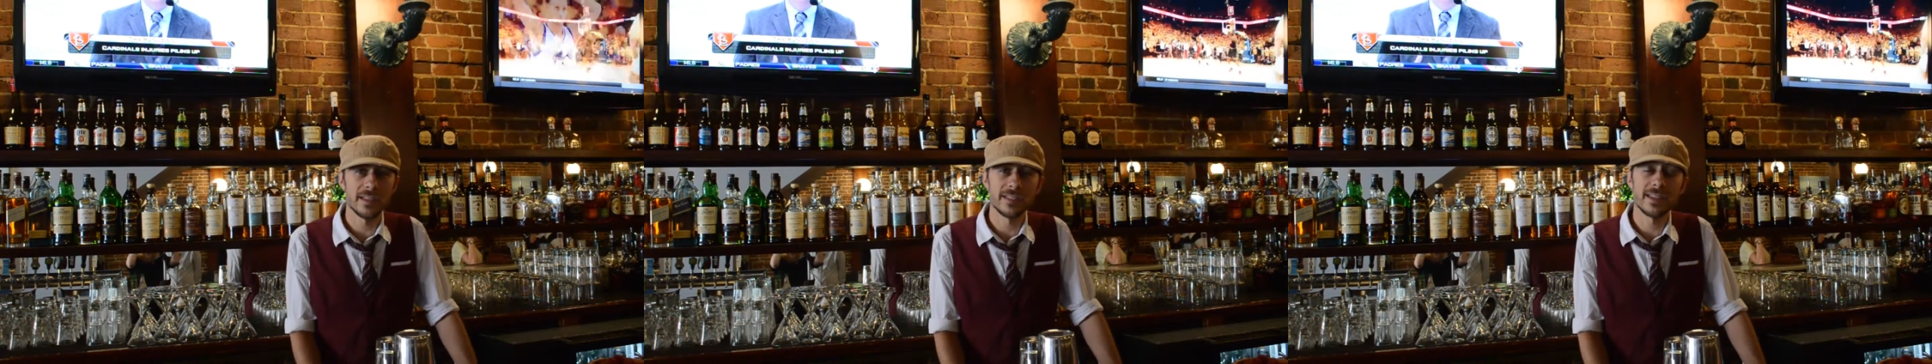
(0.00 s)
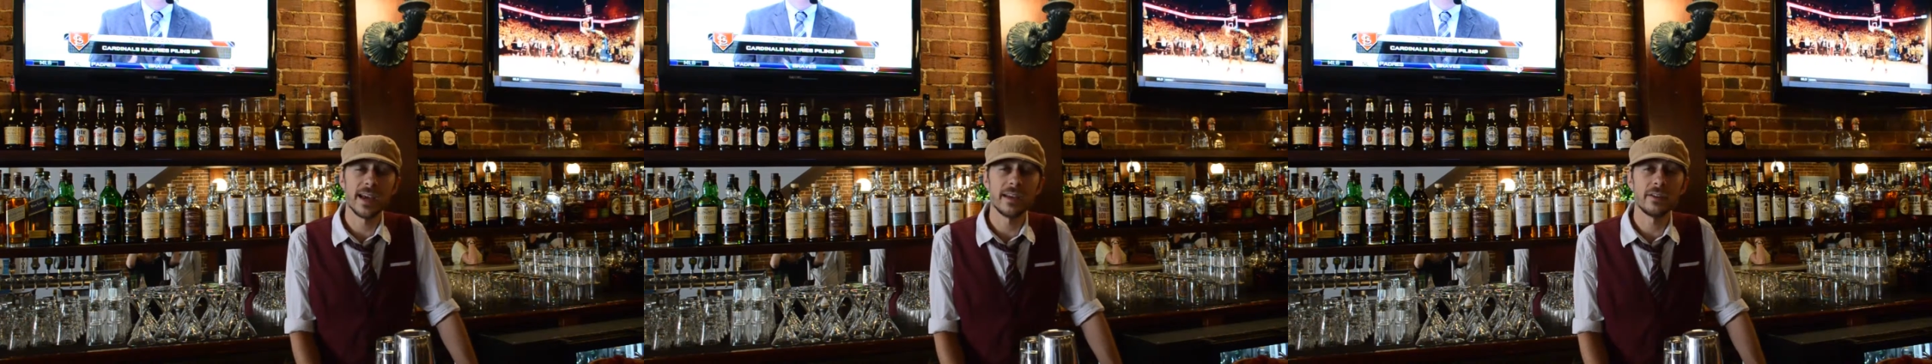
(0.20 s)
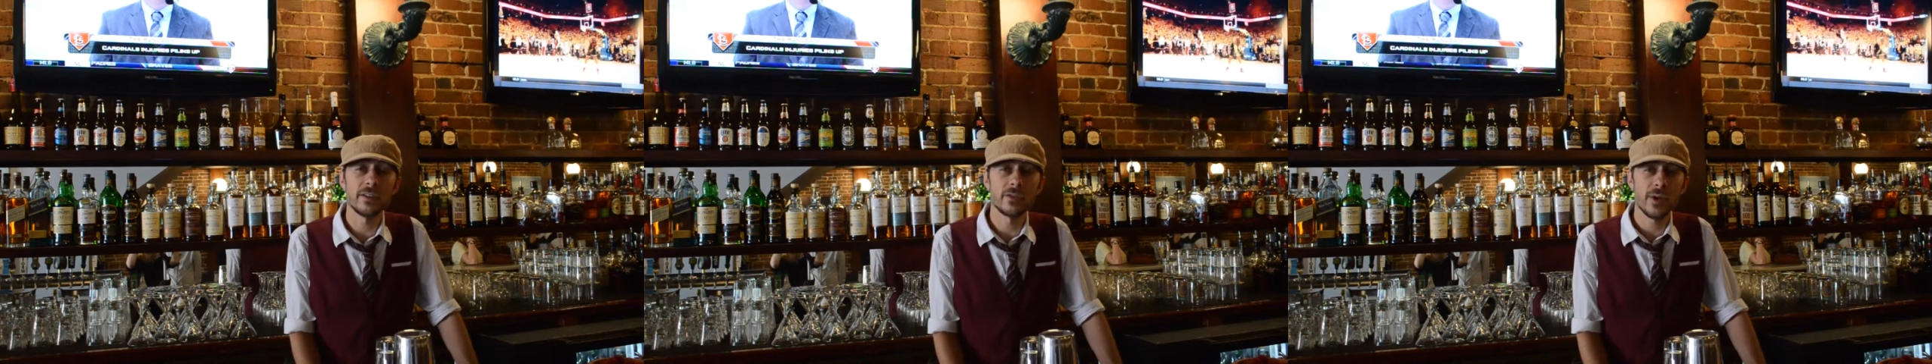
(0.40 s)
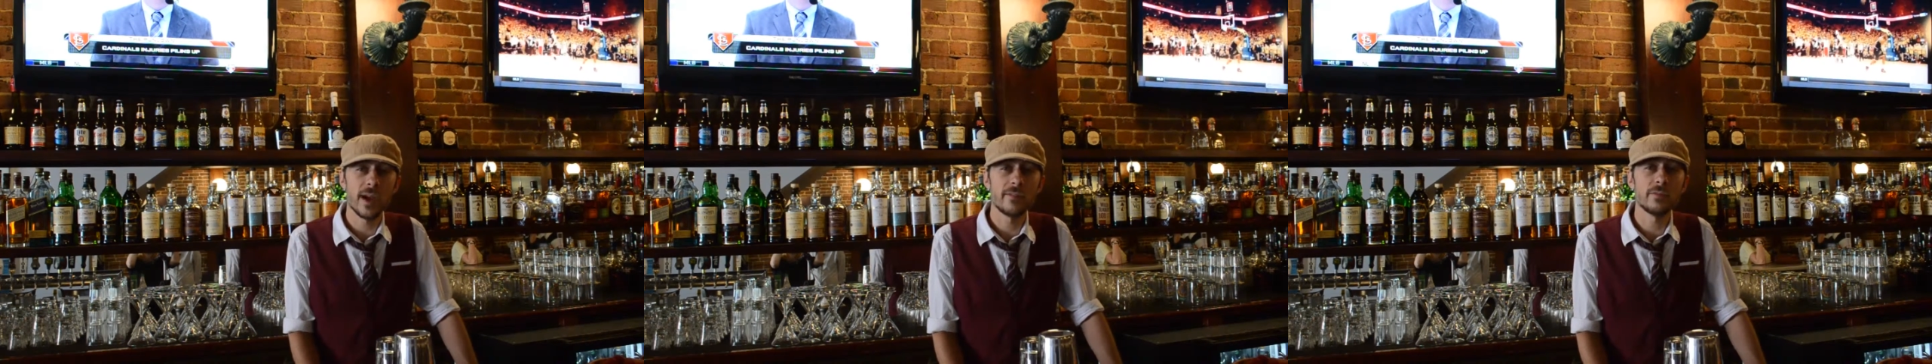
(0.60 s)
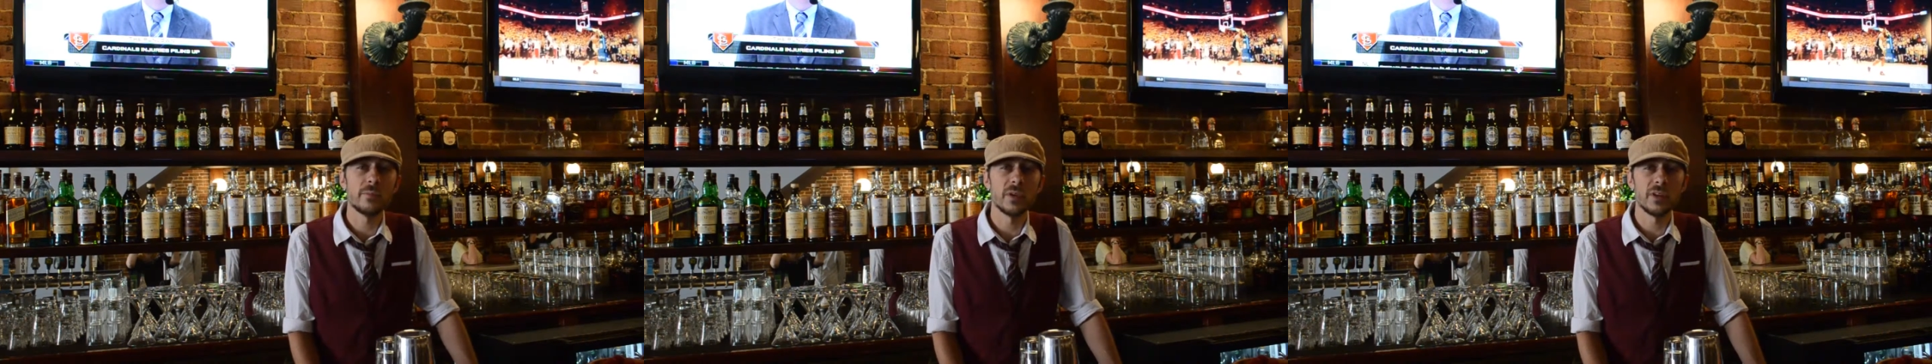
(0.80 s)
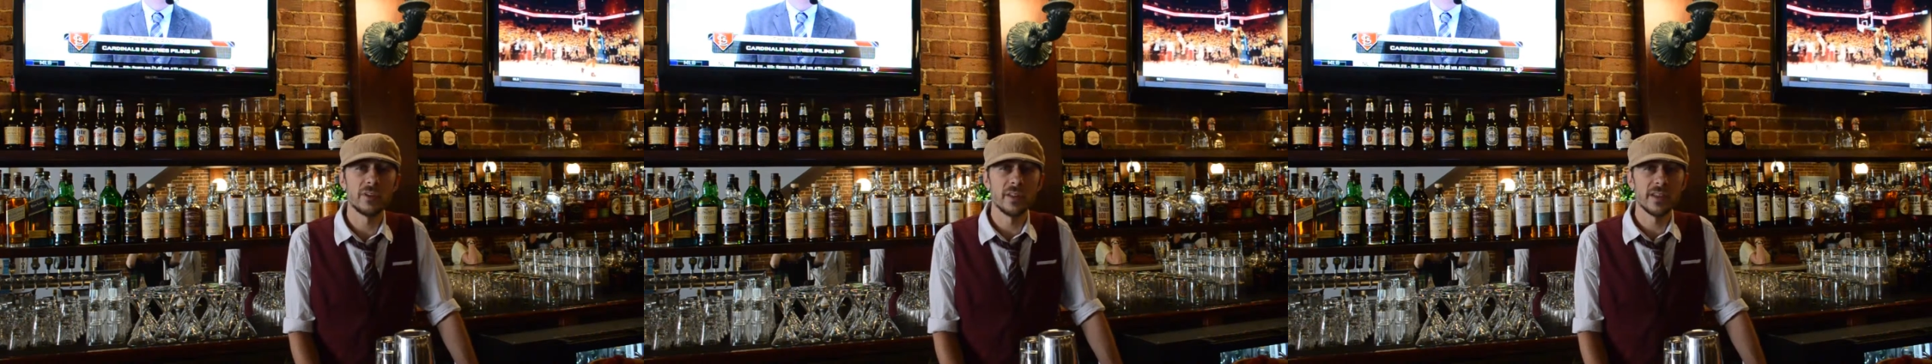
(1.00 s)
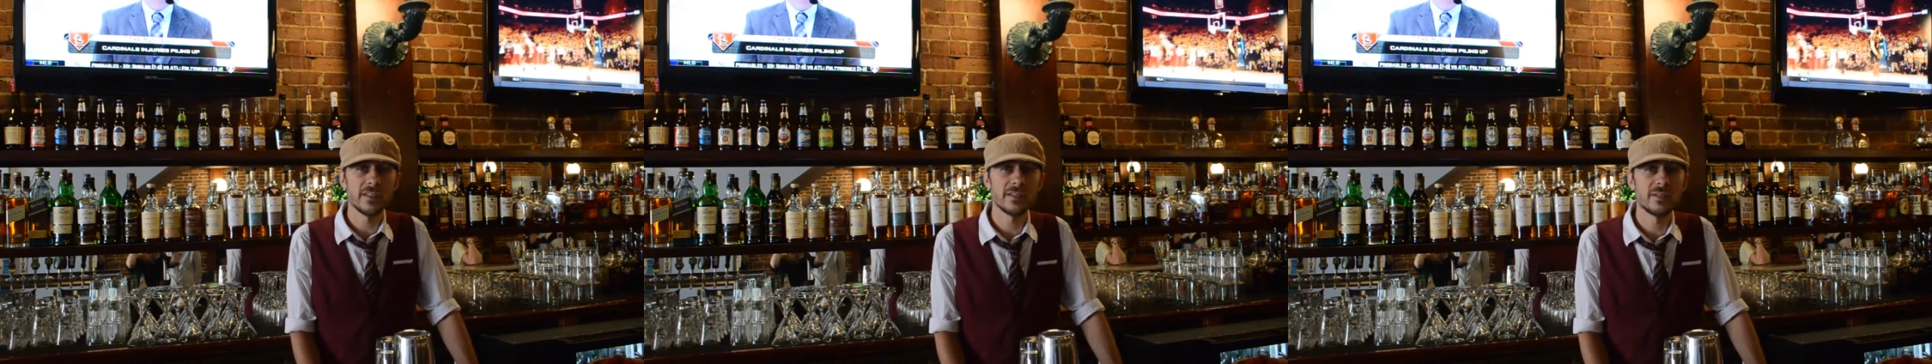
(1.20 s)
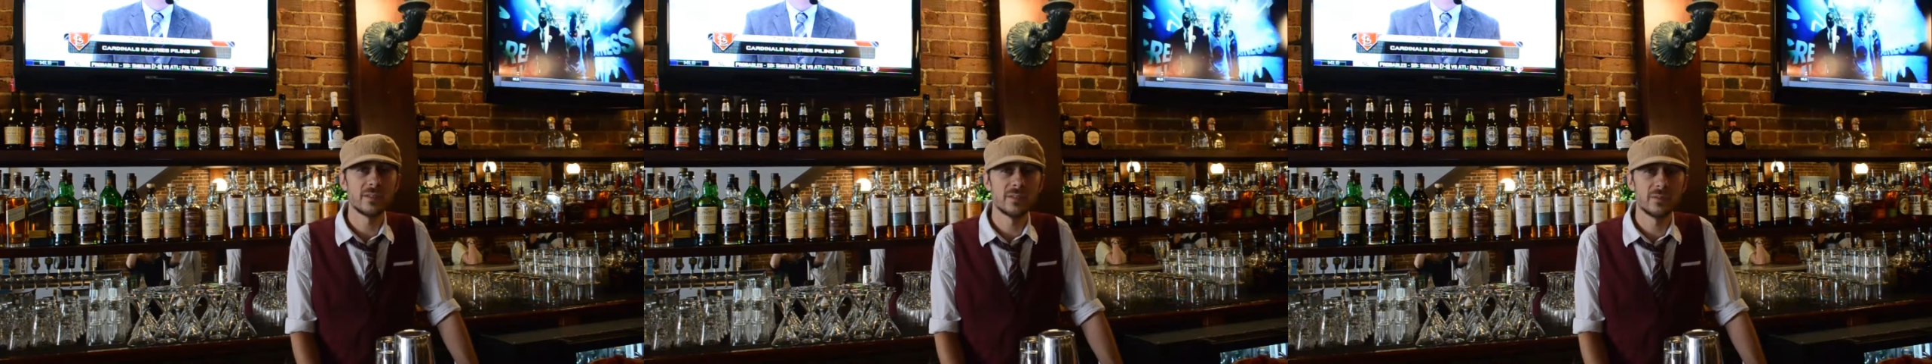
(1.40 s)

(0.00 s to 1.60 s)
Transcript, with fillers: entire draft beer list,